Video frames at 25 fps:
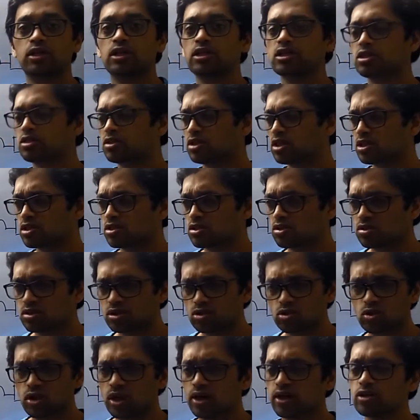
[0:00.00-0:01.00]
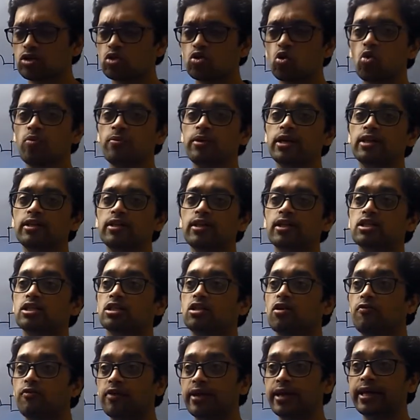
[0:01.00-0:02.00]
There are so many
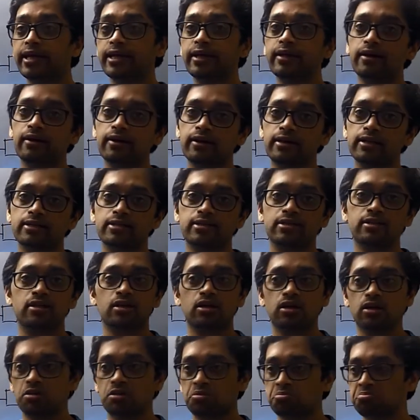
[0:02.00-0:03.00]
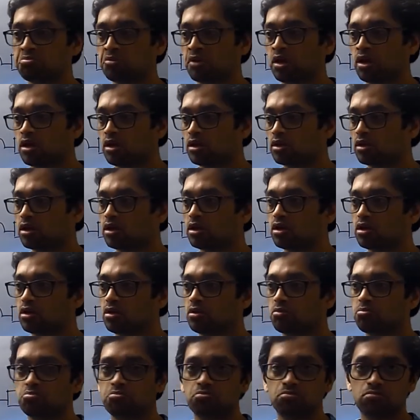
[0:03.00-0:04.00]
things, the vehicles,
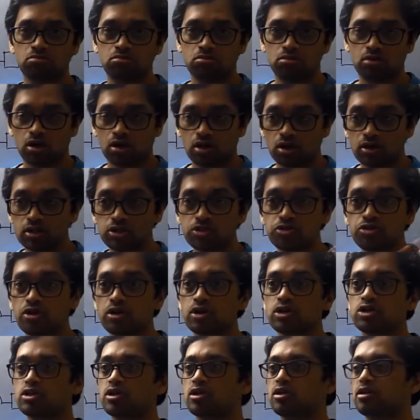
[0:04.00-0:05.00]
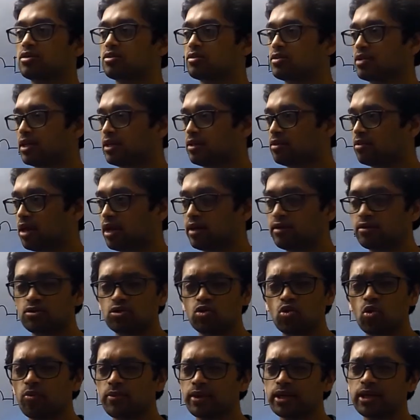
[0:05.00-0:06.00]
the constructions, and
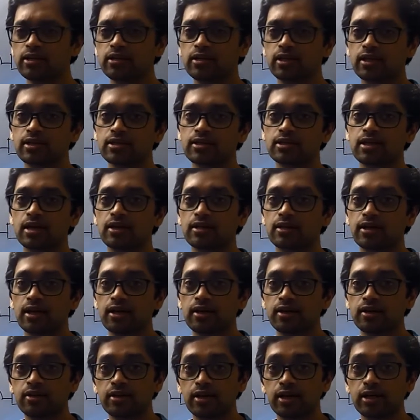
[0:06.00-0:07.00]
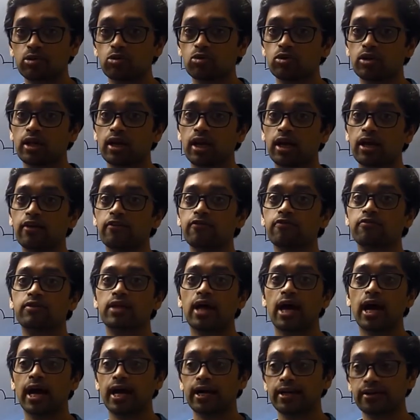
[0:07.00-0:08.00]
so many things are there in day-to-day life
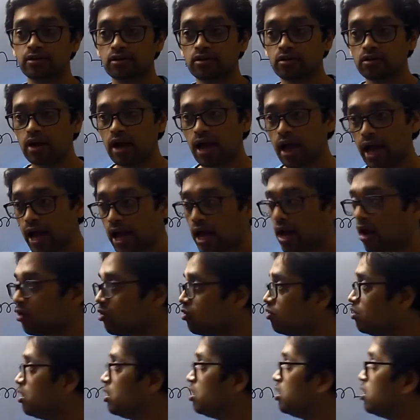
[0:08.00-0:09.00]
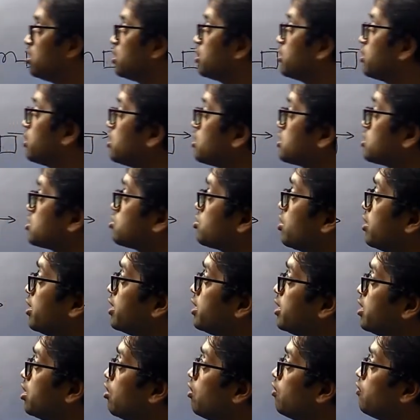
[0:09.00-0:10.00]
that have the
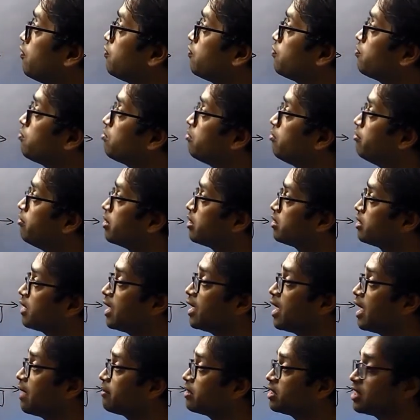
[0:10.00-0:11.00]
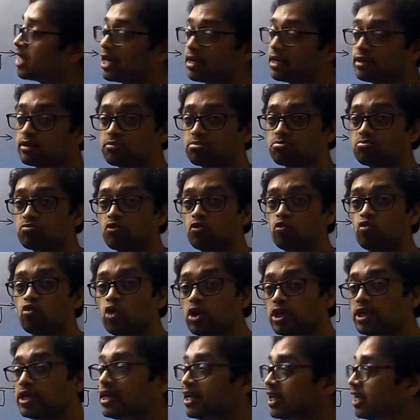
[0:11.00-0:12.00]
study of that, that
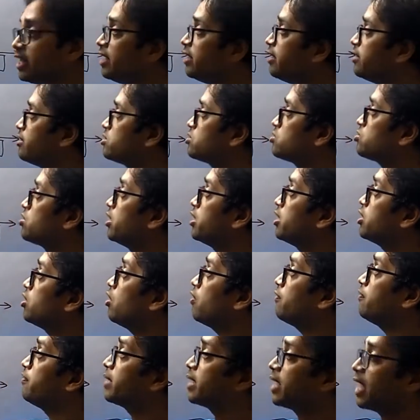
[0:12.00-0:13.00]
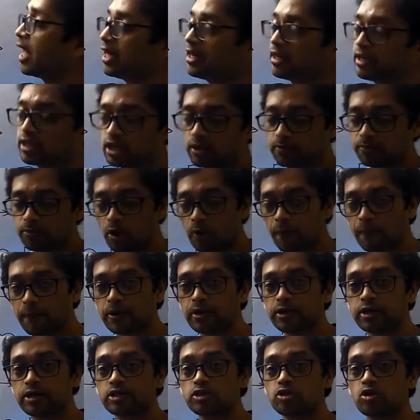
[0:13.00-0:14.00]
would need a study of mechanical
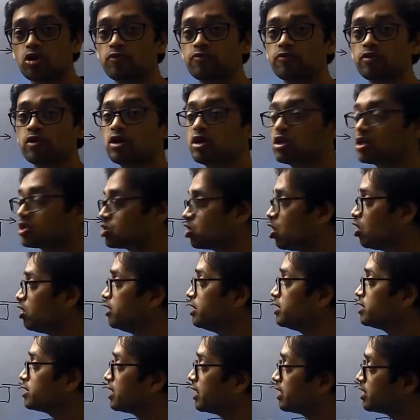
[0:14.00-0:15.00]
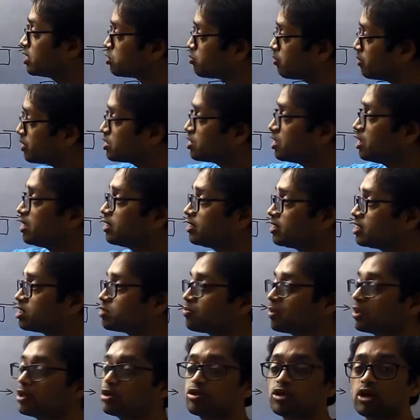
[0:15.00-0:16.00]
properties of solids, and especially
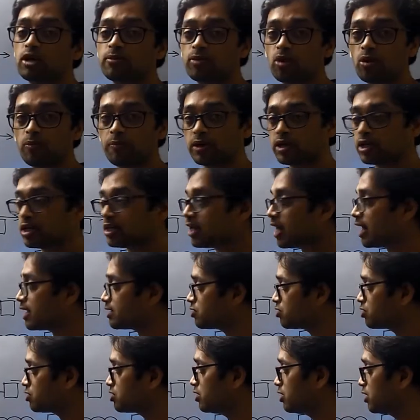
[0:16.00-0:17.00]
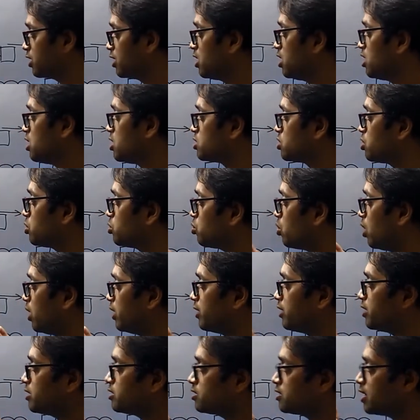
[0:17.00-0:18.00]
this particular property, elasticity. So to
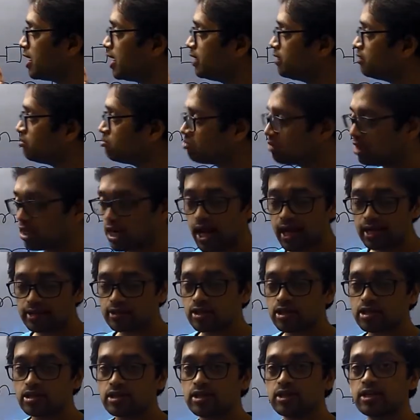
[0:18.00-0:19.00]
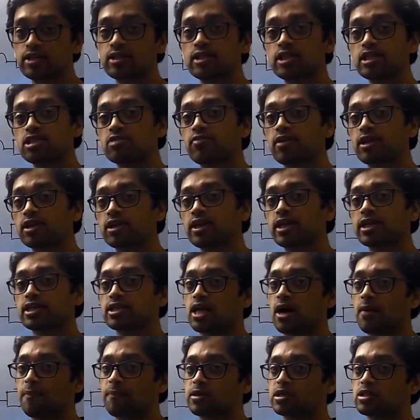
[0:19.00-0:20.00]
understand elasticity, these were the
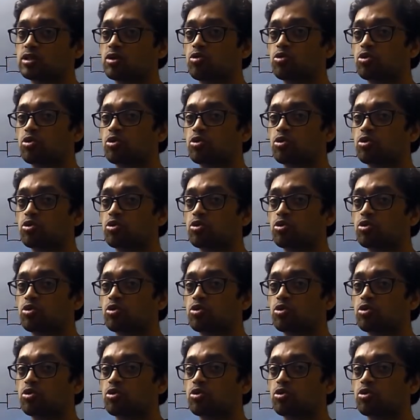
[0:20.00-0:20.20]
examples.